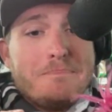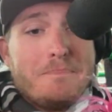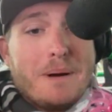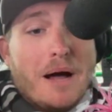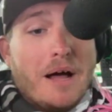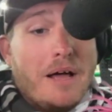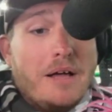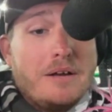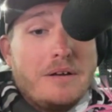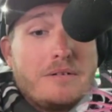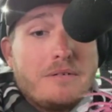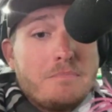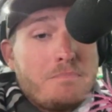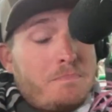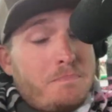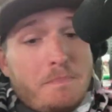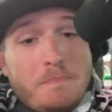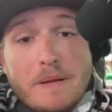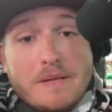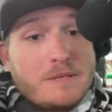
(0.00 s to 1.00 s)
But
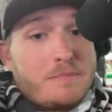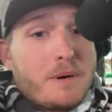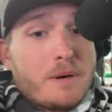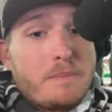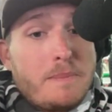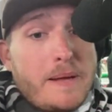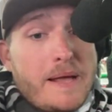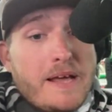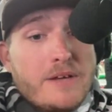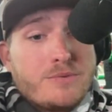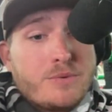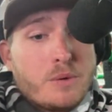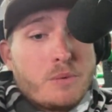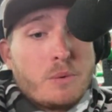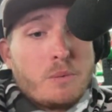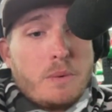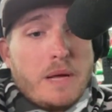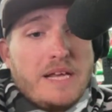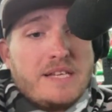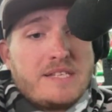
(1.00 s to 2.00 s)
Pittsburgh, PA is where
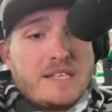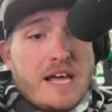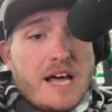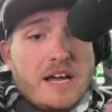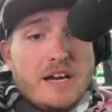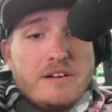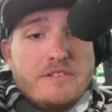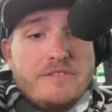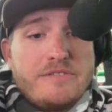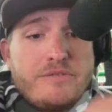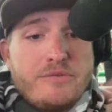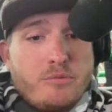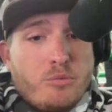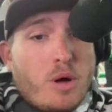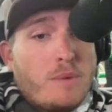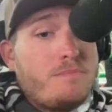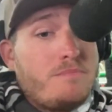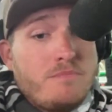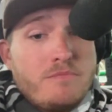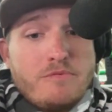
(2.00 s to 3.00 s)
we're based out of.
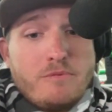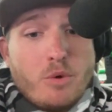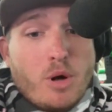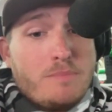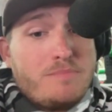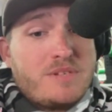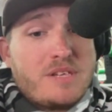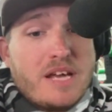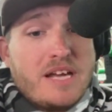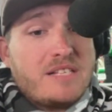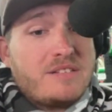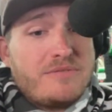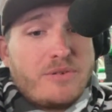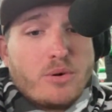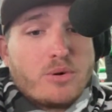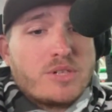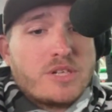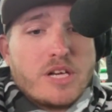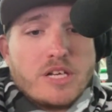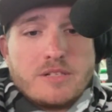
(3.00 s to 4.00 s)
Websites,
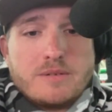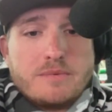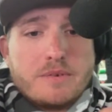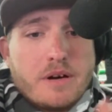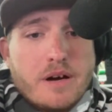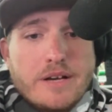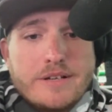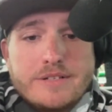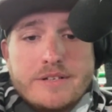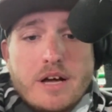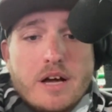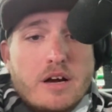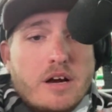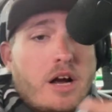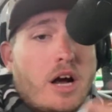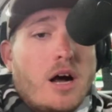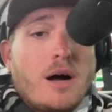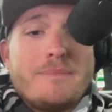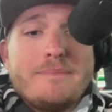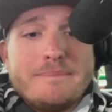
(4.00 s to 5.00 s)

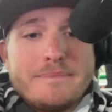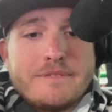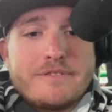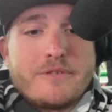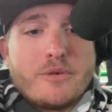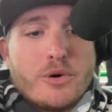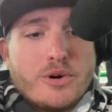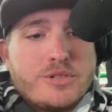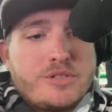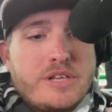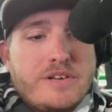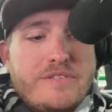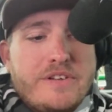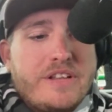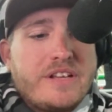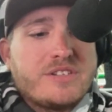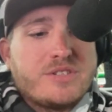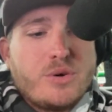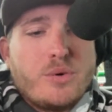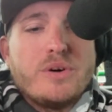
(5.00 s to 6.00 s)
folkscustomcranks.com. Of course,
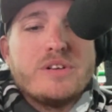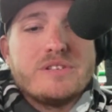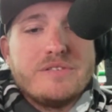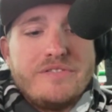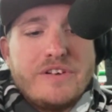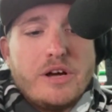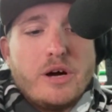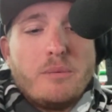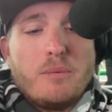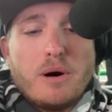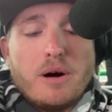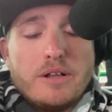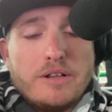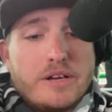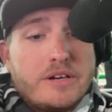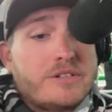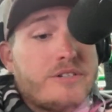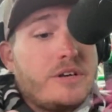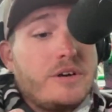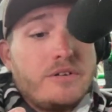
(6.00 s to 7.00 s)
everything's always available on
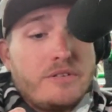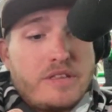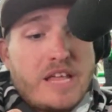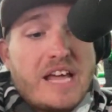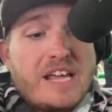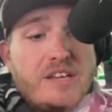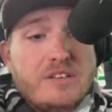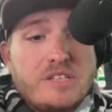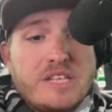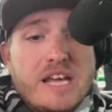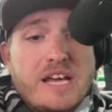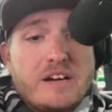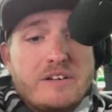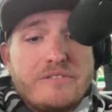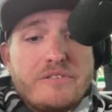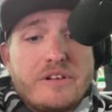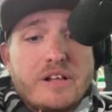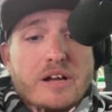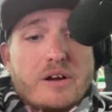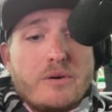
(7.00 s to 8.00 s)
there. So thank you, Tanner,
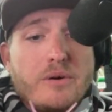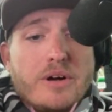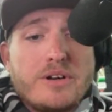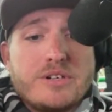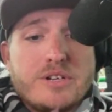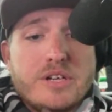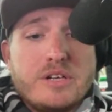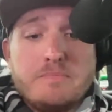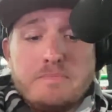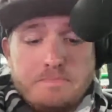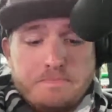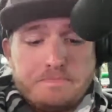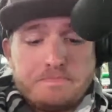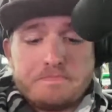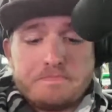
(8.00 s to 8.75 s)
for that question.